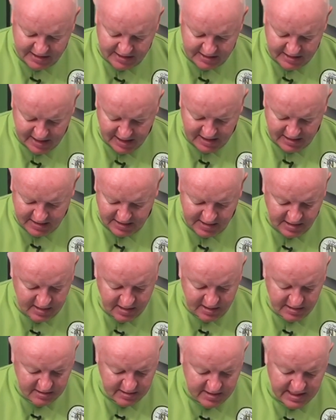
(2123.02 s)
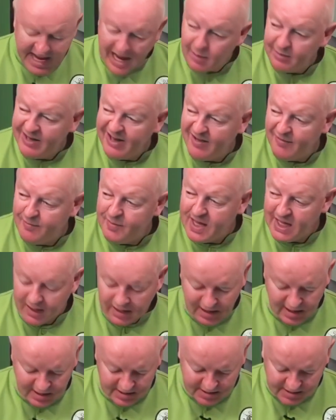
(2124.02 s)
dust. So now we have pink
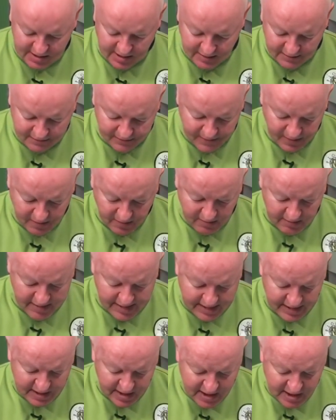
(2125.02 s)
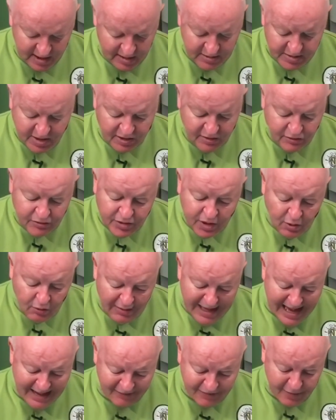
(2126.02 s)
luster, all right? So you don't
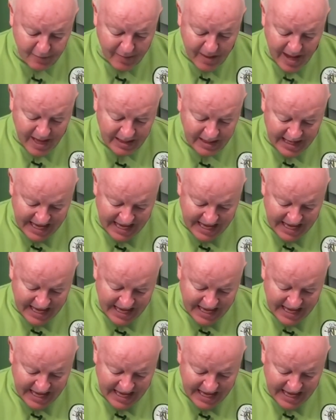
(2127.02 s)
have to buy like